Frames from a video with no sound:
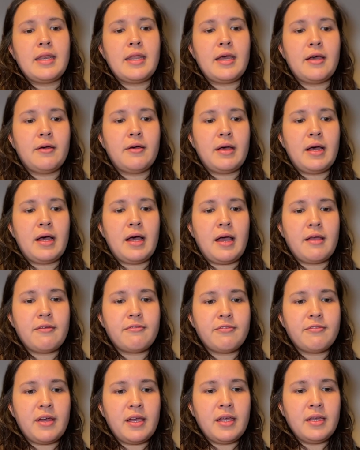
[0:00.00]
Now, I
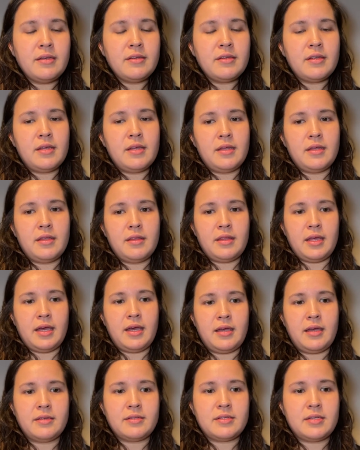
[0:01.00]
find
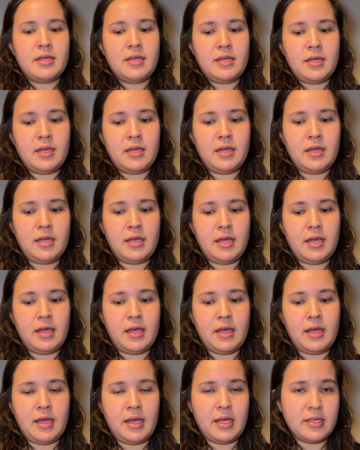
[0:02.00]
that
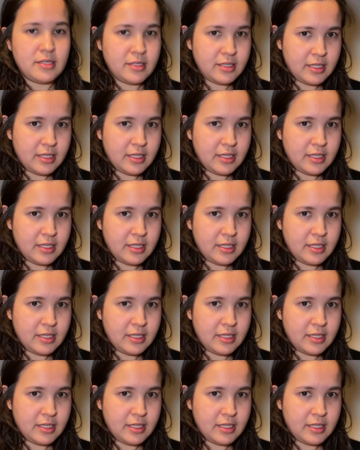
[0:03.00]
as a